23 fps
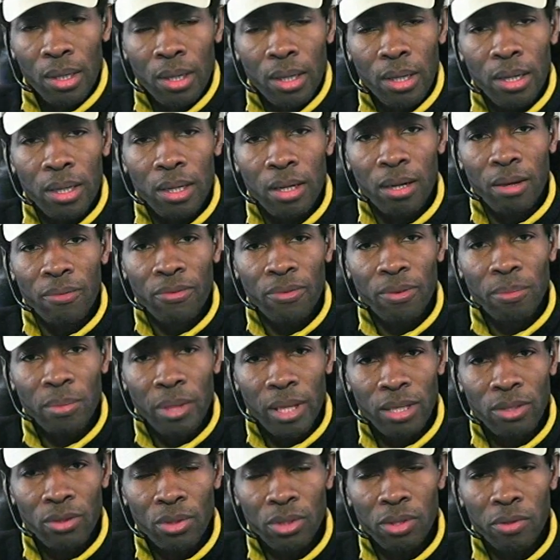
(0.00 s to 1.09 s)
uh, from
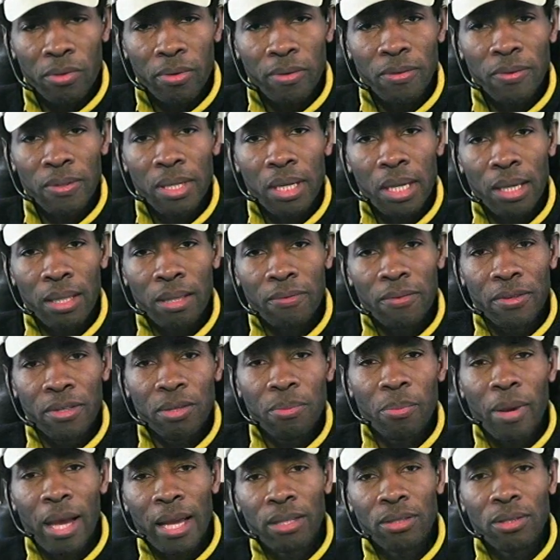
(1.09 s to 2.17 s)
Light Source Victory Television
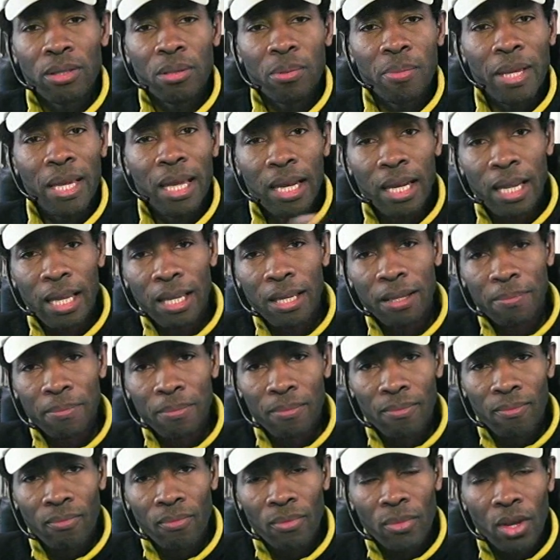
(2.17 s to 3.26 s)
back to the beginning
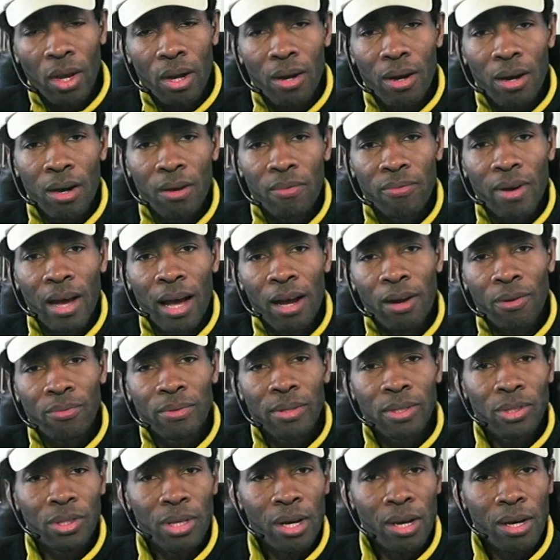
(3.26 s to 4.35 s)
of our
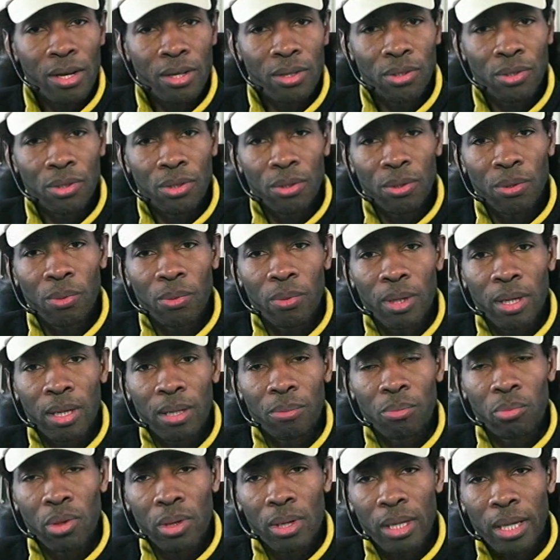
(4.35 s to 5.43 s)
return to uh,
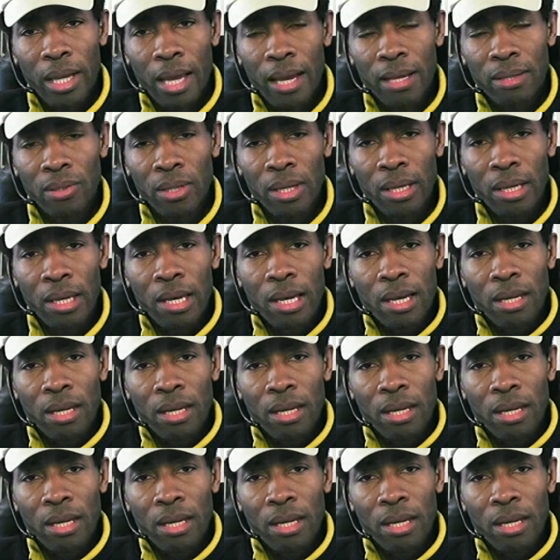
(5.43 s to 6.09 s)
broadcasting.